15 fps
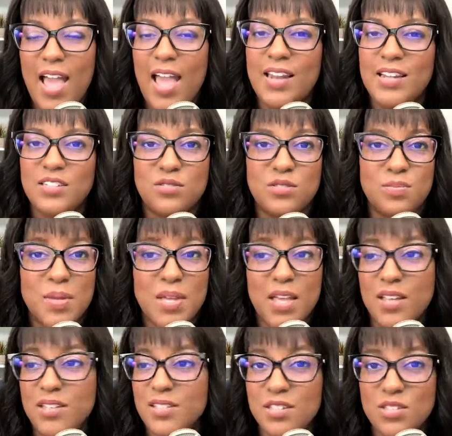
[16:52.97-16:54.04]
And it's
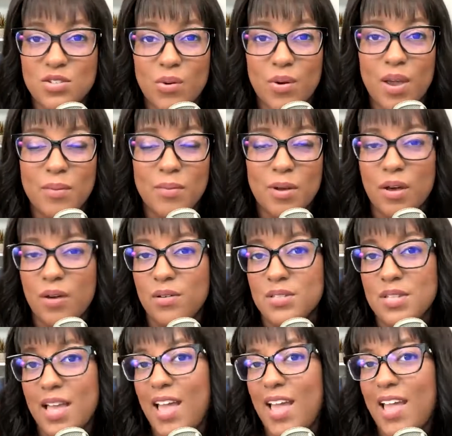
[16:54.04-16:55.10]
because Instagram
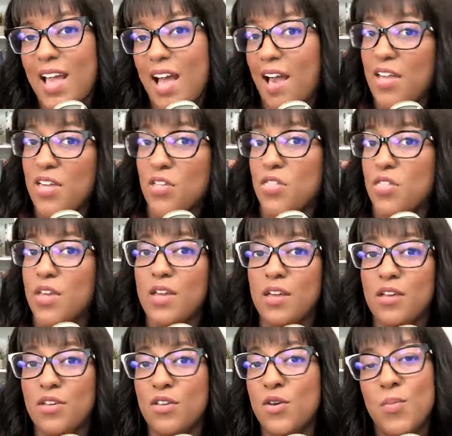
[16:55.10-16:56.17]
goes, hey, I
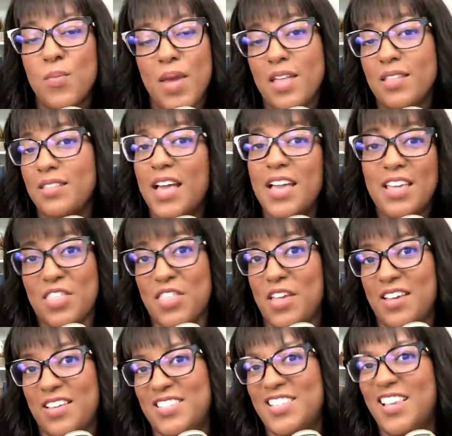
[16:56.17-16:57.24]
think you may like
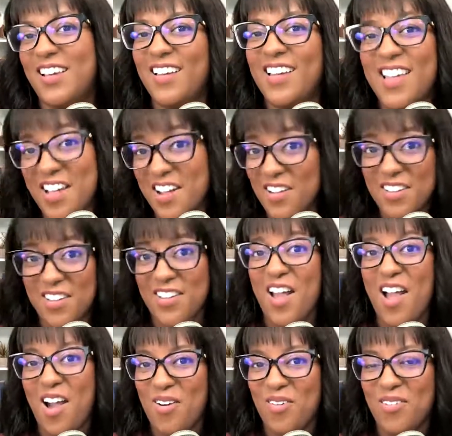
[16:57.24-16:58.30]
this. Here you
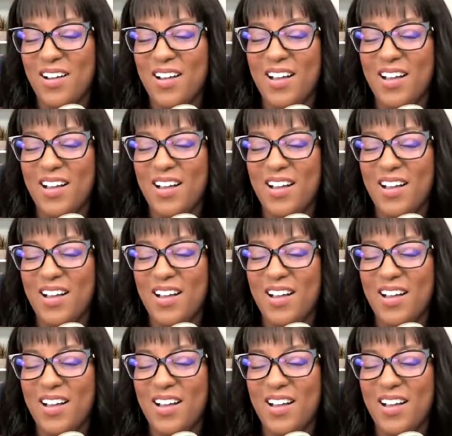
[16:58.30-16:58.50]
go.